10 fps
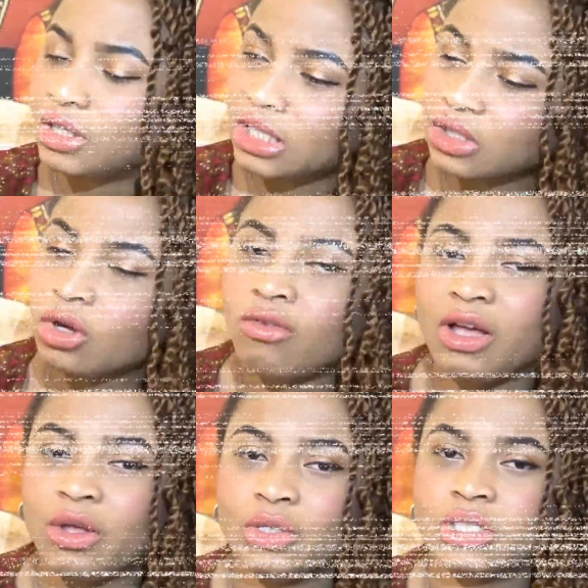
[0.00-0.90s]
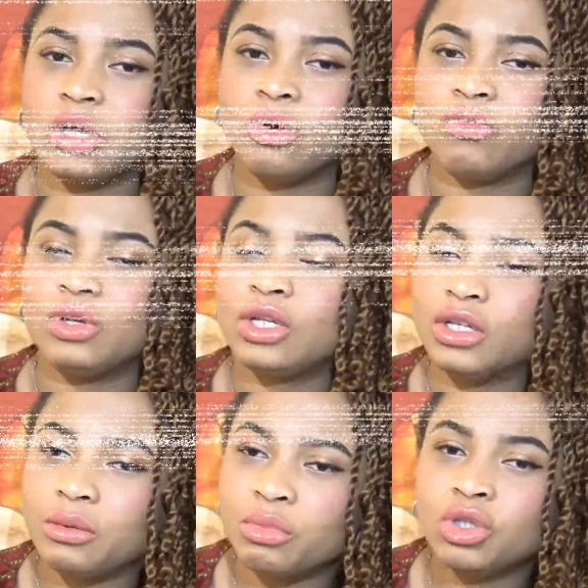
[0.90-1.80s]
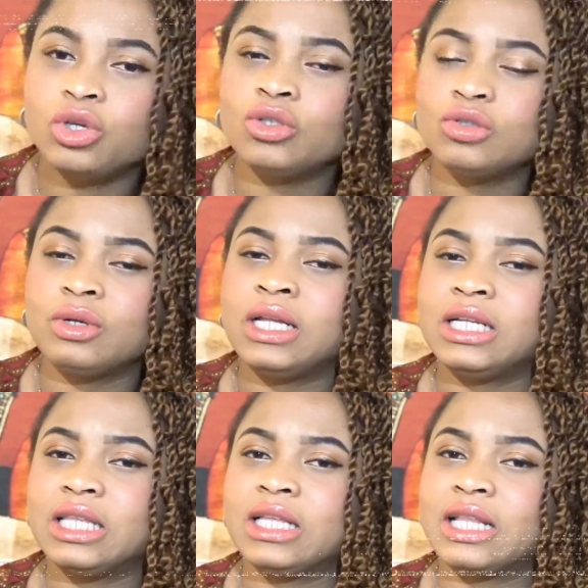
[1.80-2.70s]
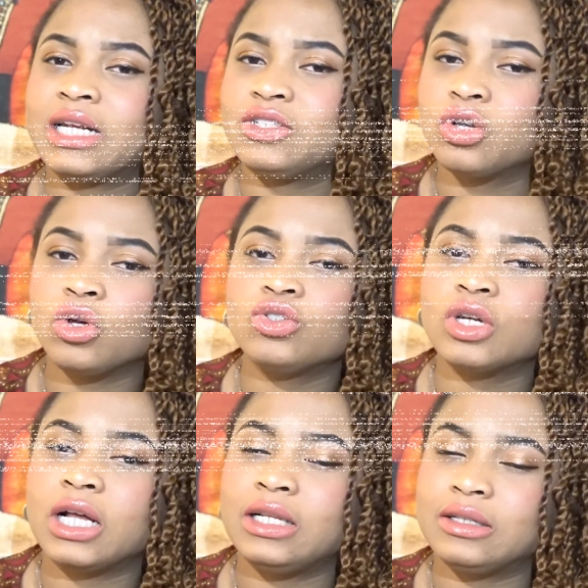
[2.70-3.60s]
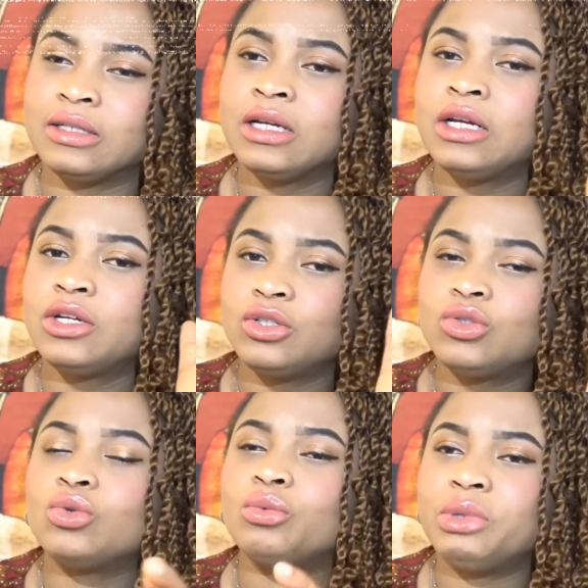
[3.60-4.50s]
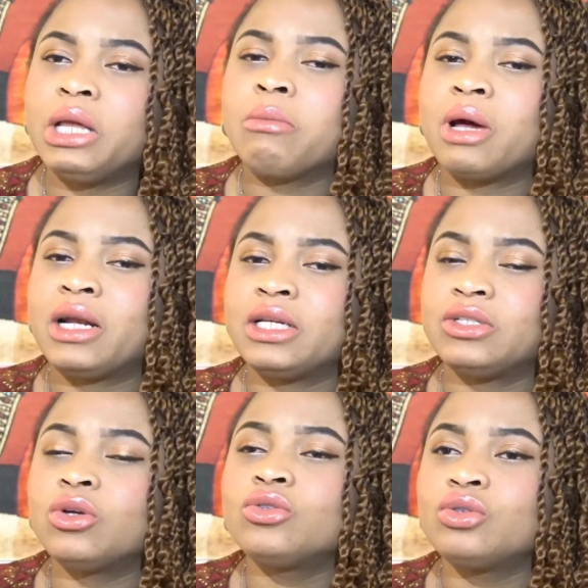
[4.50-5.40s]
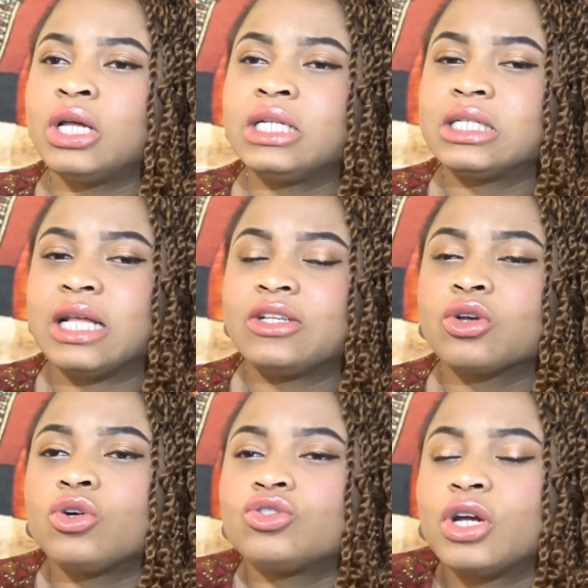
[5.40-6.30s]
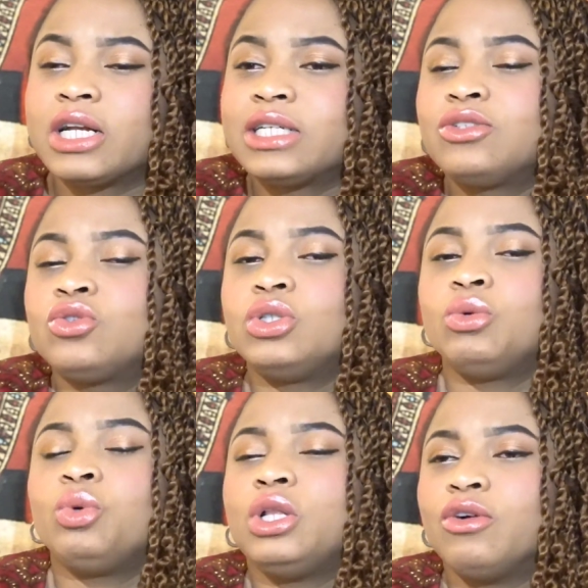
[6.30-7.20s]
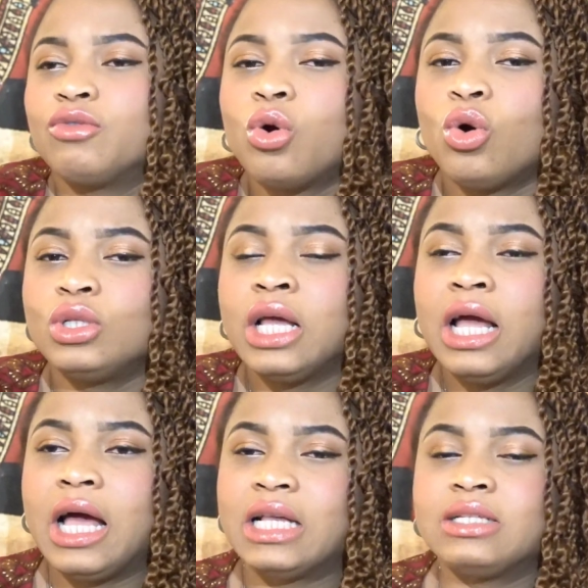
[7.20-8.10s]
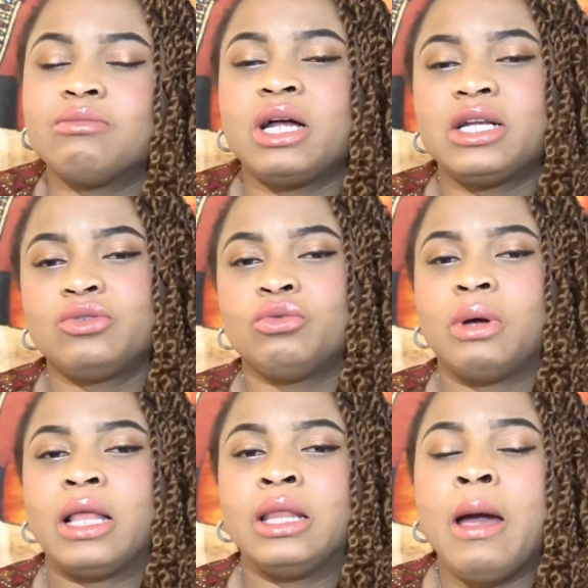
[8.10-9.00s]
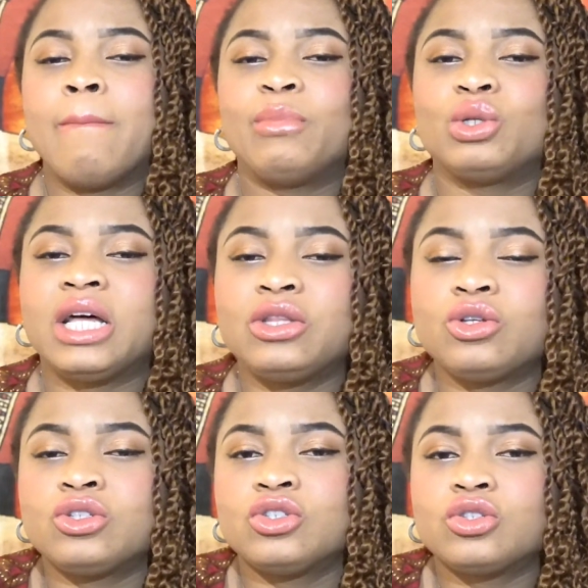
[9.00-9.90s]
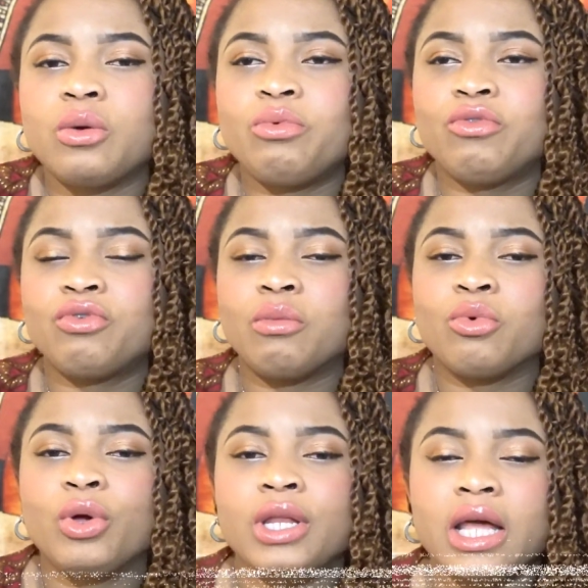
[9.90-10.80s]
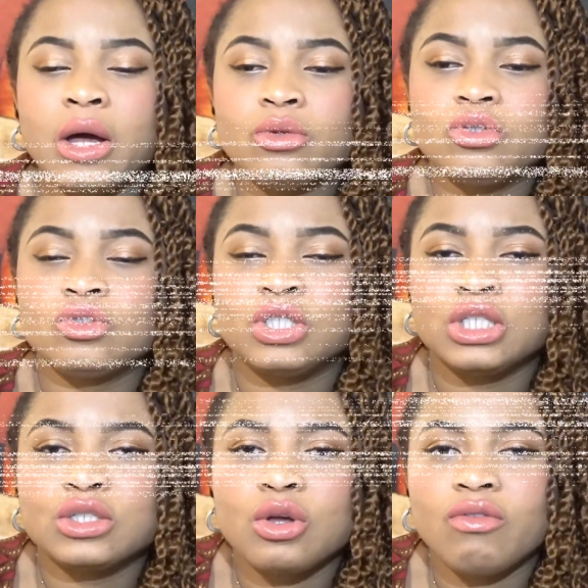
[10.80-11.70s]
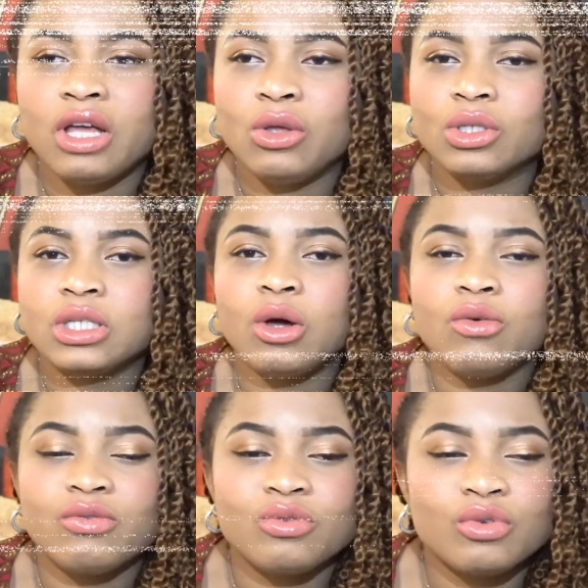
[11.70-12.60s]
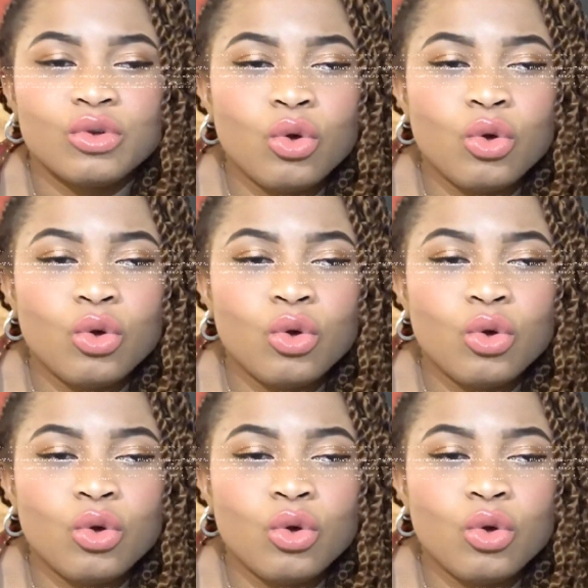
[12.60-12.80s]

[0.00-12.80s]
Discover yourself. But don't do anything that is contrary to being married. Don't do anything that is contrary to the will of God as a married woman. But that doesn't stop you from going out to discover yourself.